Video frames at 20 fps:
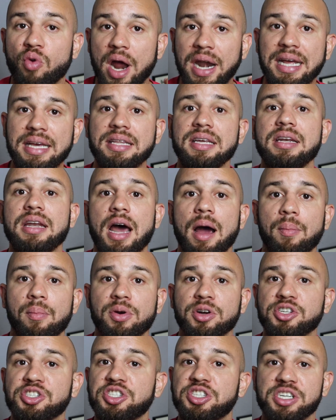running the
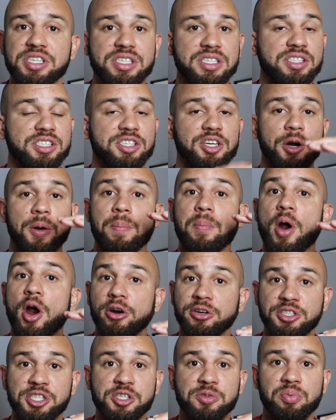numbers, just consider
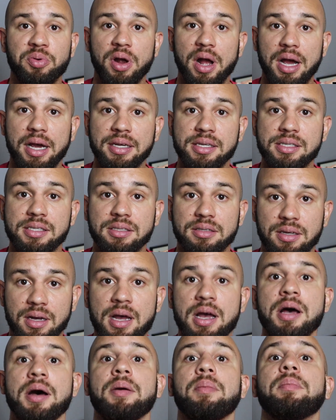purchase
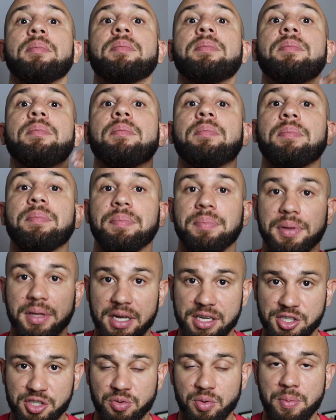price
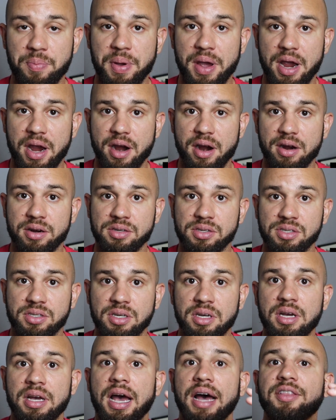plus the
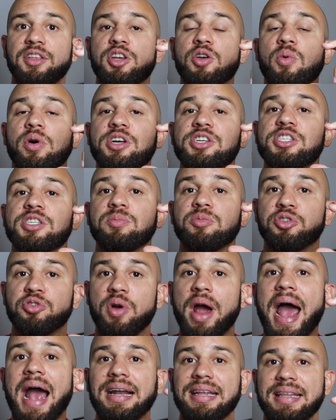repairs, and then you want to
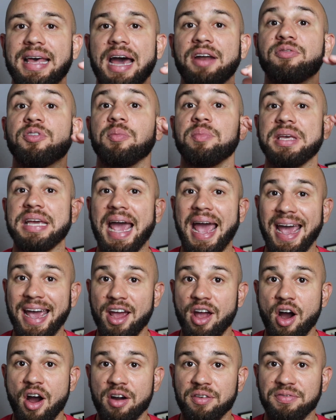subtract that from
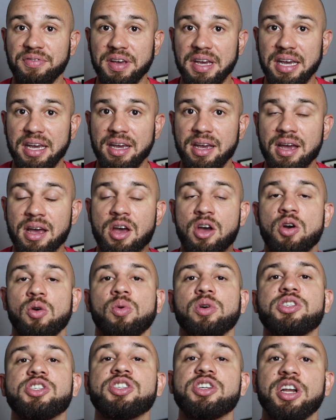the ARV,
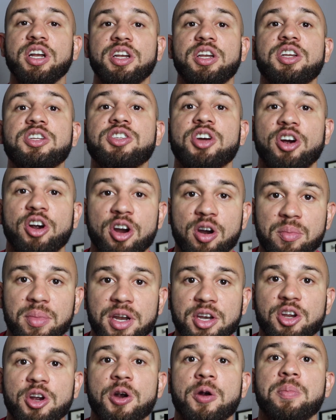which is going to
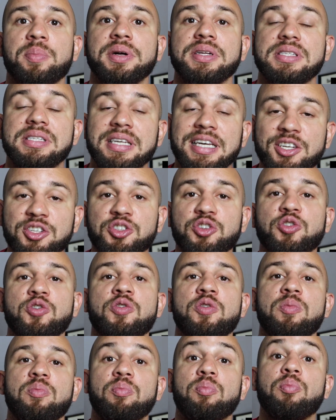determine your
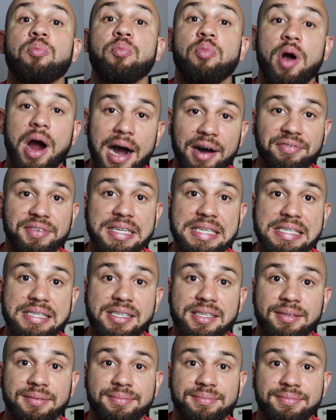potential
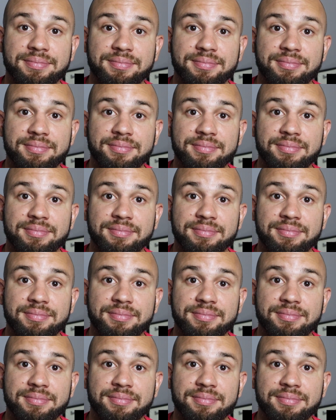profits.